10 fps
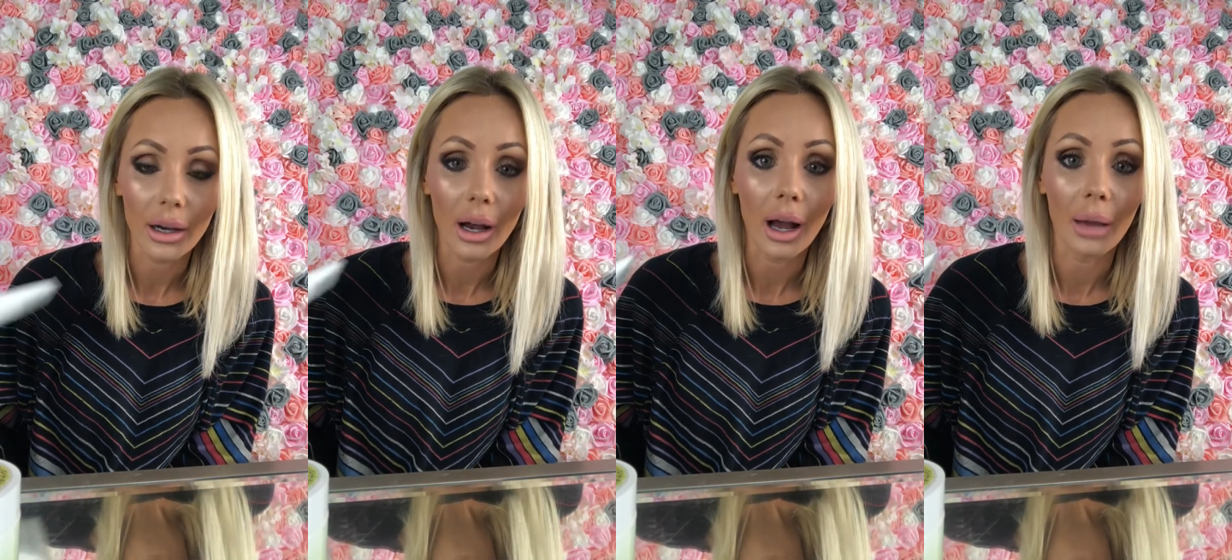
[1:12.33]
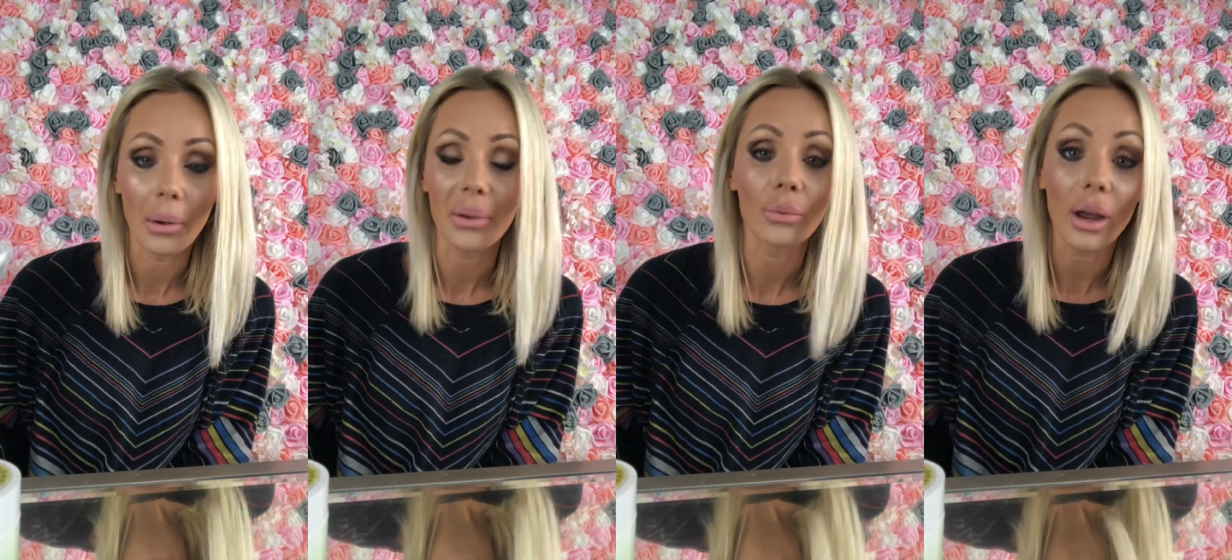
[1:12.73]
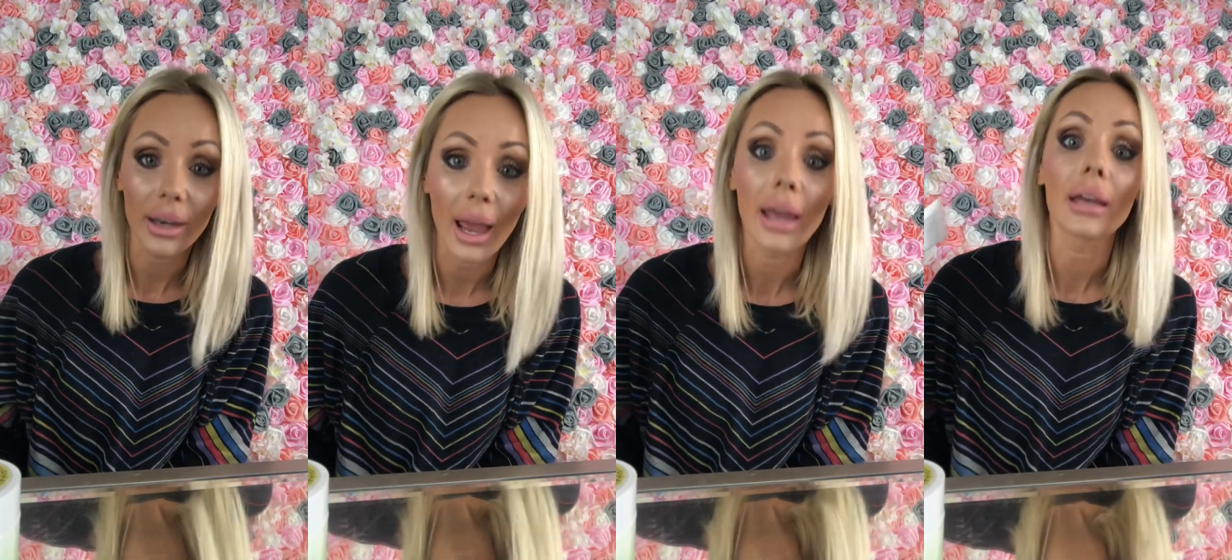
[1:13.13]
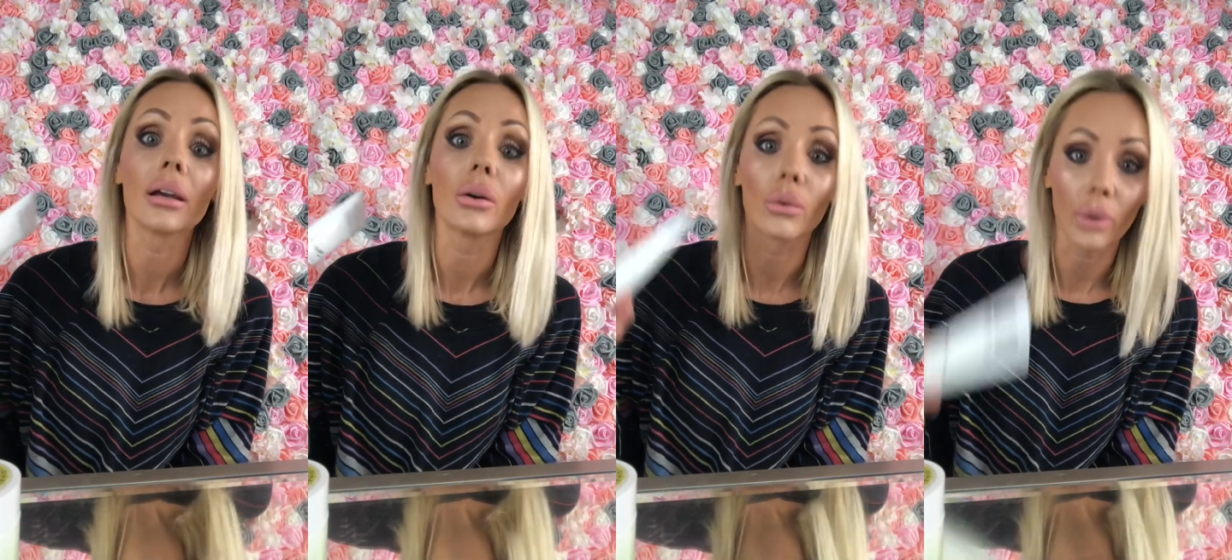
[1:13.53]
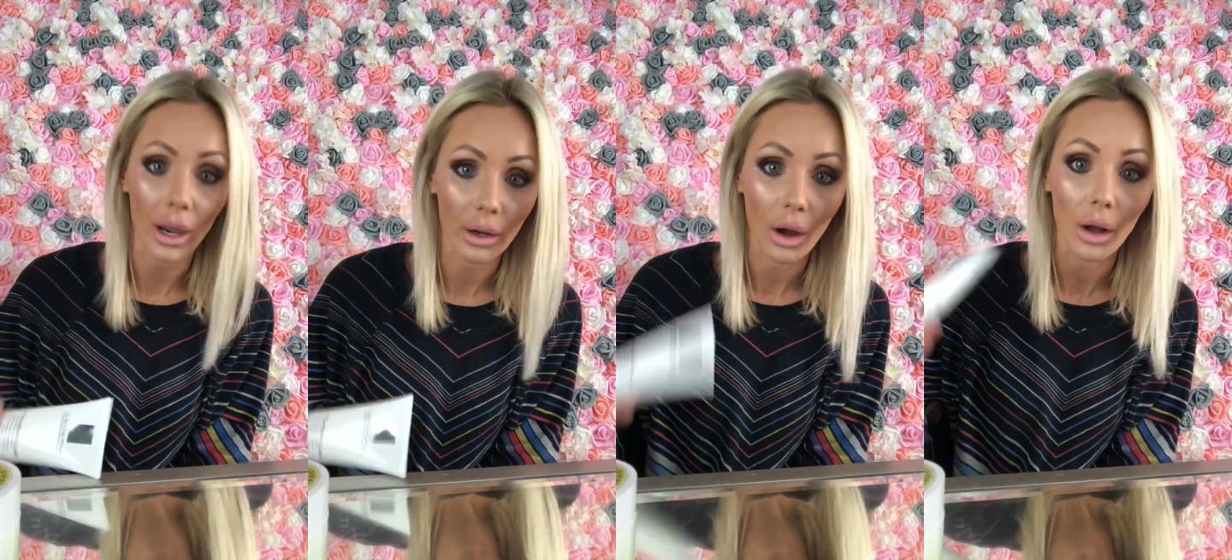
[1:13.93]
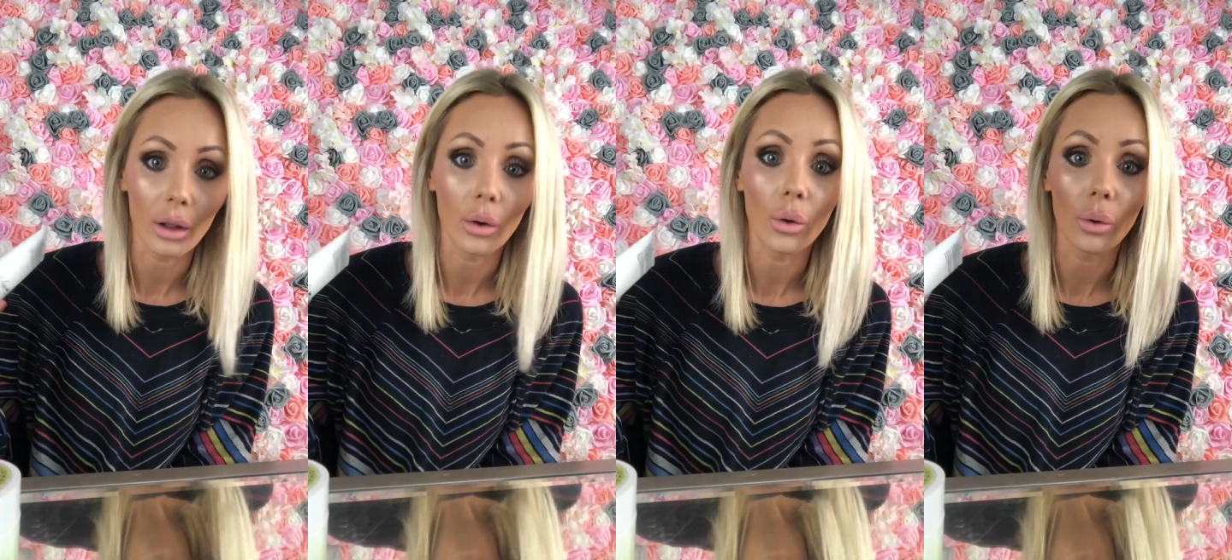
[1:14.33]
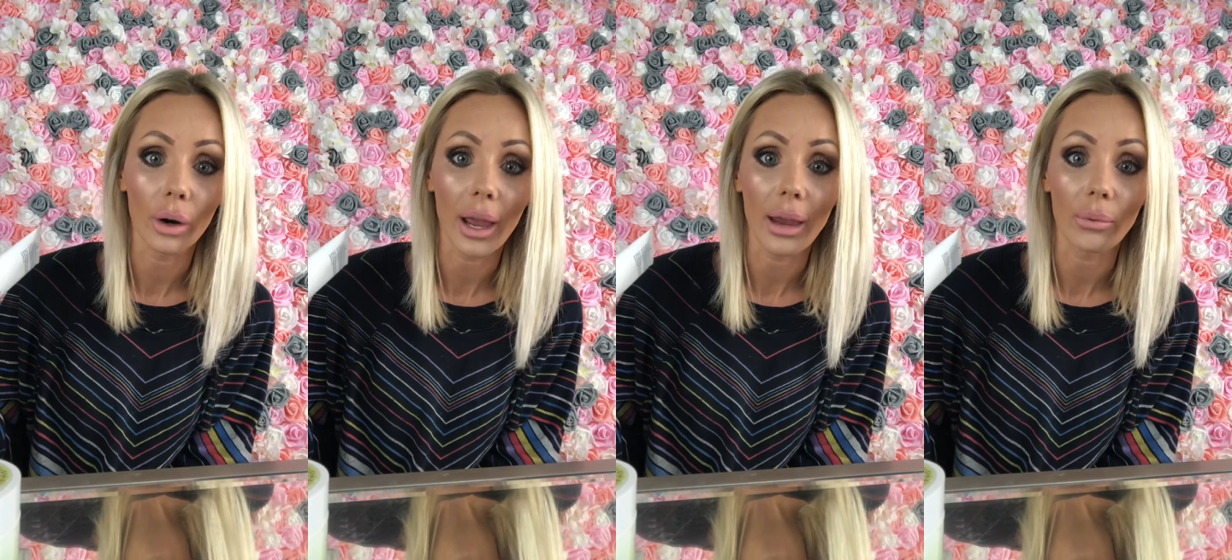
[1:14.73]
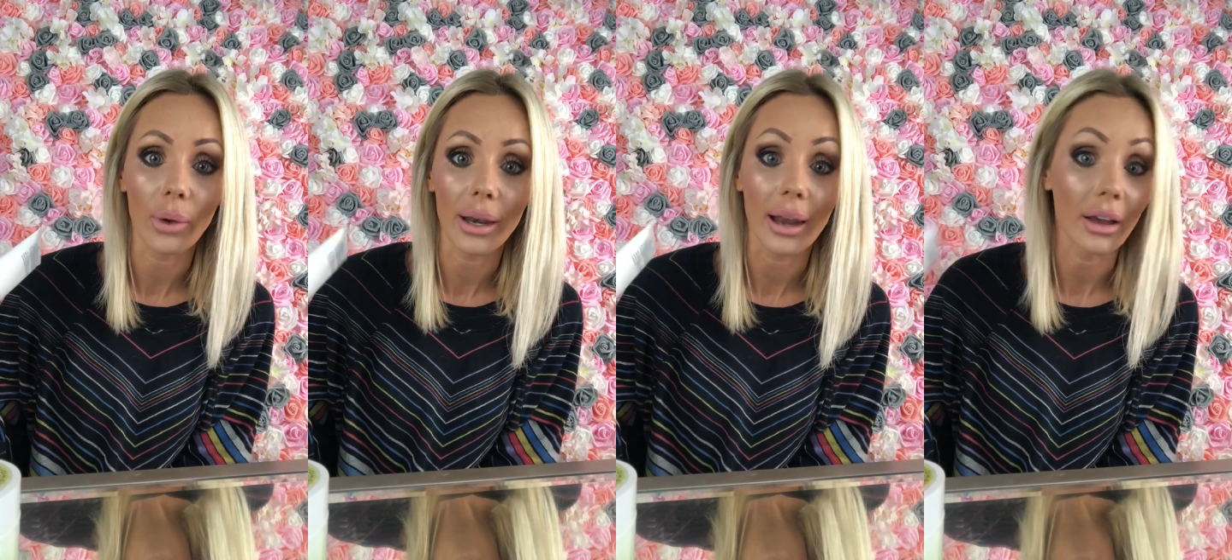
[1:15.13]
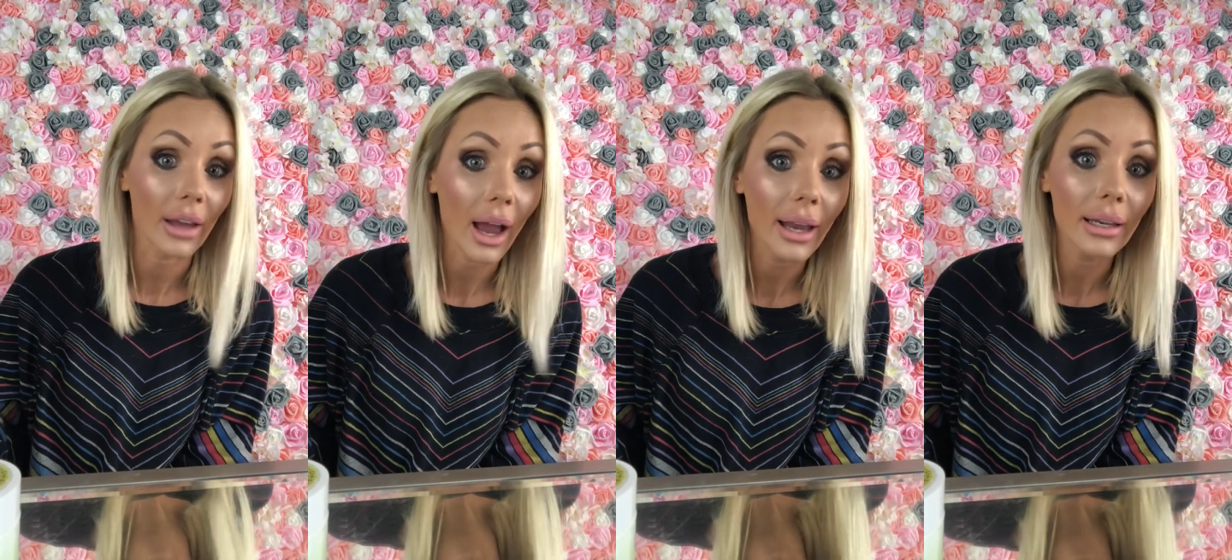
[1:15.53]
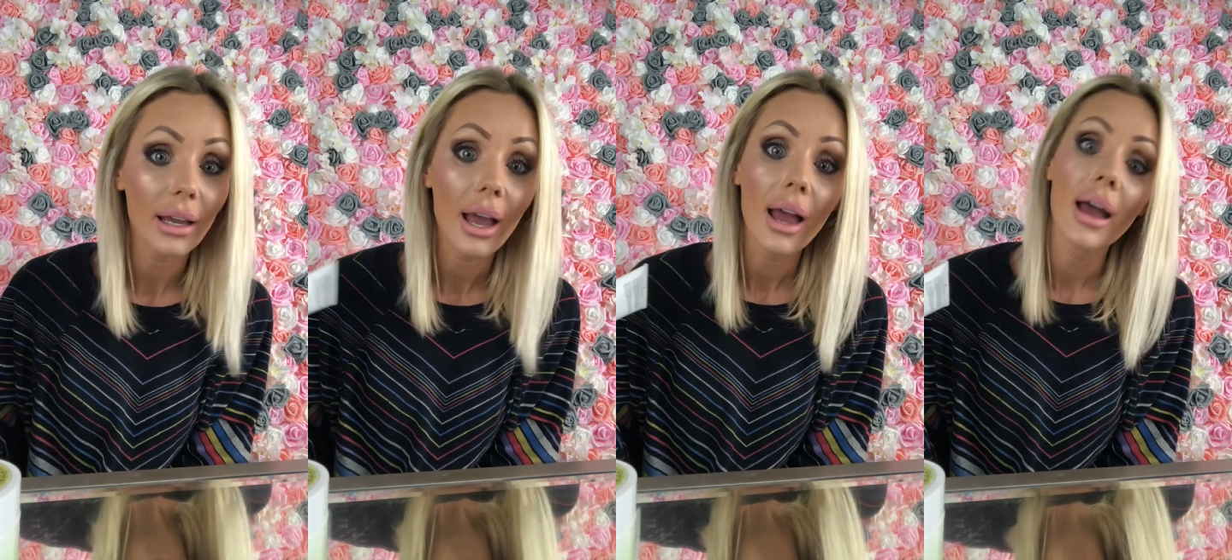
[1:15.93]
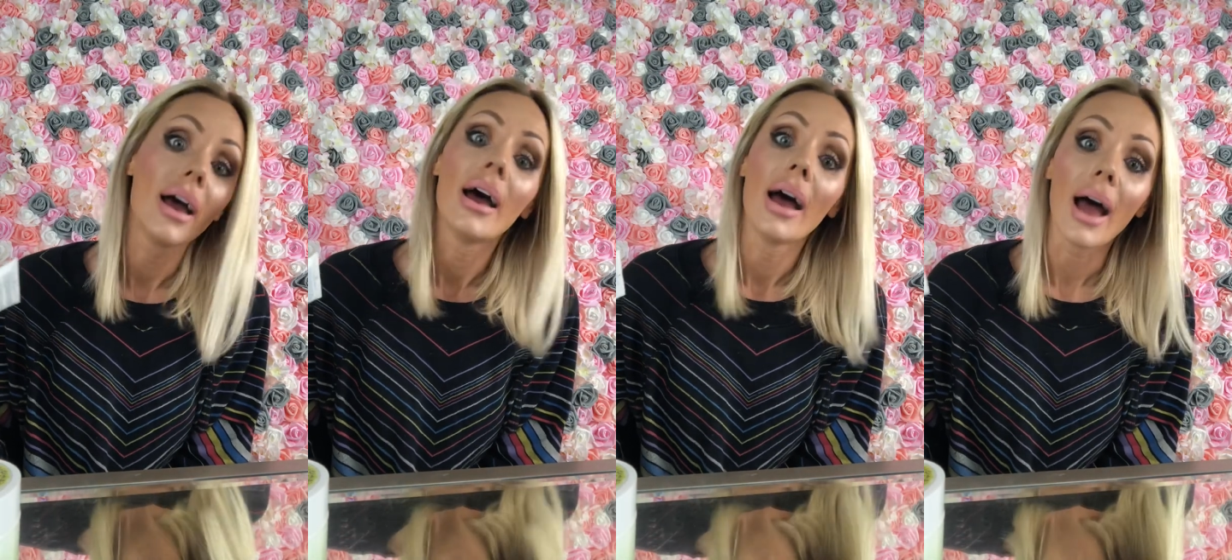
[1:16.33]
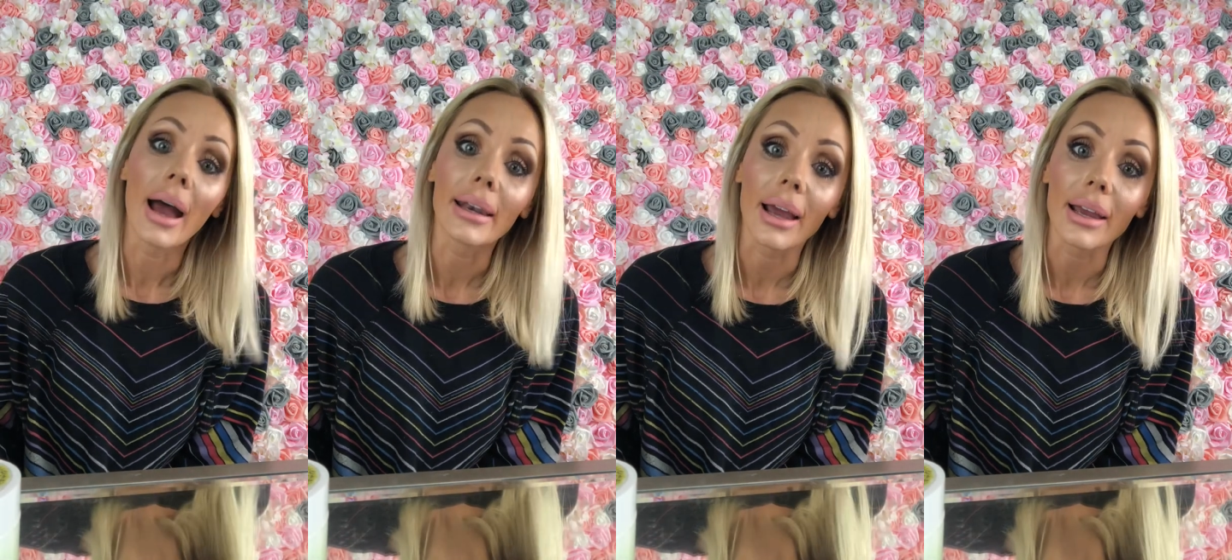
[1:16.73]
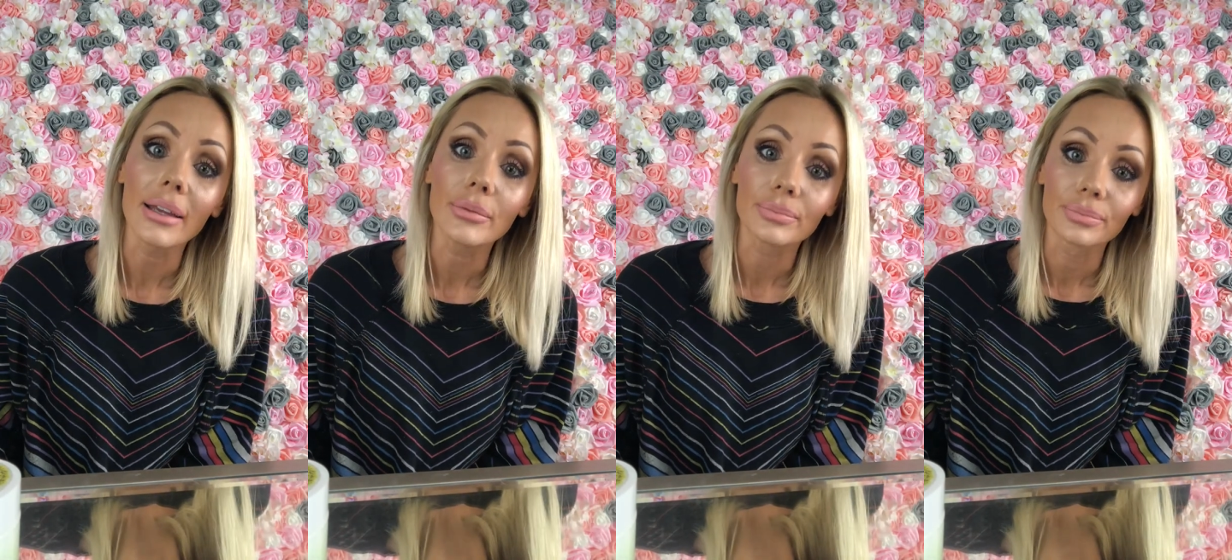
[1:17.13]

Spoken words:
retinol or a retinaldahyde at night.